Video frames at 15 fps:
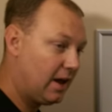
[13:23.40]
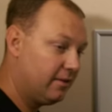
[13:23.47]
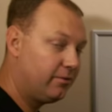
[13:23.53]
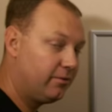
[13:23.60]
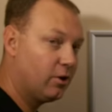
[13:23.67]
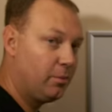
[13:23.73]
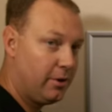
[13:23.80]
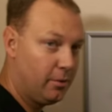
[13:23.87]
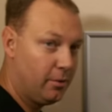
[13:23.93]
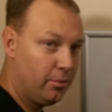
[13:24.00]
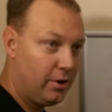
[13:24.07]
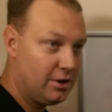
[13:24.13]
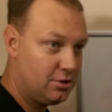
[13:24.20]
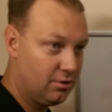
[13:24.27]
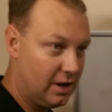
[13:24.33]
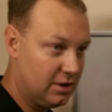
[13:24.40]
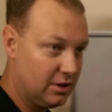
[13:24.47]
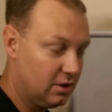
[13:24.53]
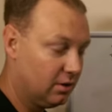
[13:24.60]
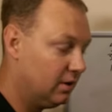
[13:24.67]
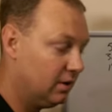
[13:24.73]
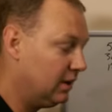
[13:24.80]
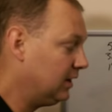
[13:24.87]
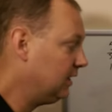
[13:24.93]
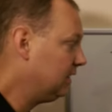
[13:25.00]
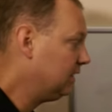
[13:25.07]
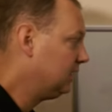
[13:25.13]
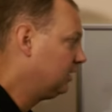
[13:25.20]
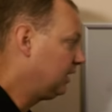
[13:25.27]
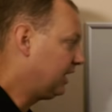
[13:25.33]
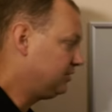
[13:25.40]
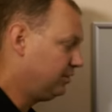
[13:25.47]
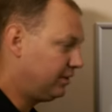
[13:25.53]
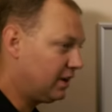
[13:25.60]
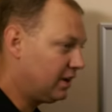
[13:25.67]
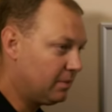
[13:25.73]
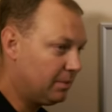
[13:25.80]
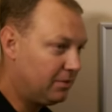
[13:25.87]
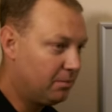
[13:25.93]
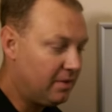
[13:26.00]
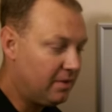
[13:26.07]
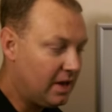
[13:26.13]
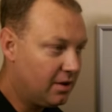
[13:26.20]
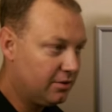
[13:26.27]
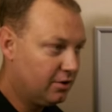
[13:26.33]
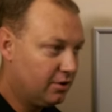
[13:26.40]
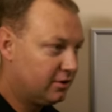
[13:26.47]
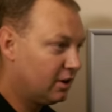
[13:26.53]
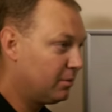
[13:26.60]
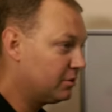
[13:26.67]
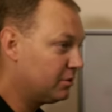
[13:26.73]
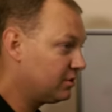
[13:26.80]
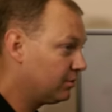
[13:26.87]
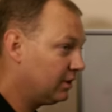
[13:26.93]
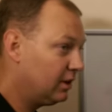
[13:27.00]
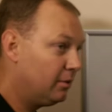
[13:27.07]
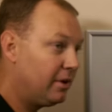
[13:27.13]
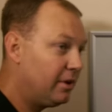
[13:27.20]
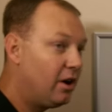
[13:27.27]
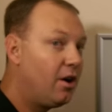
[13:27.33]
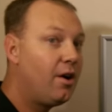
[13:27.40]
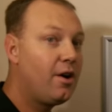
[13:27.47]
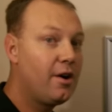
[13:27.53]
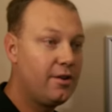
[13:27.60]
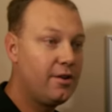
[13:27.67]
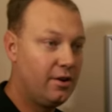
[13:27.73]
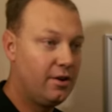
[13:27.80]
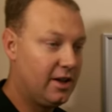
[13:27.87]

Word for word: at a 4.0 pressure ratio. As you come up the mountain, your turbo is going to run a little bit harder.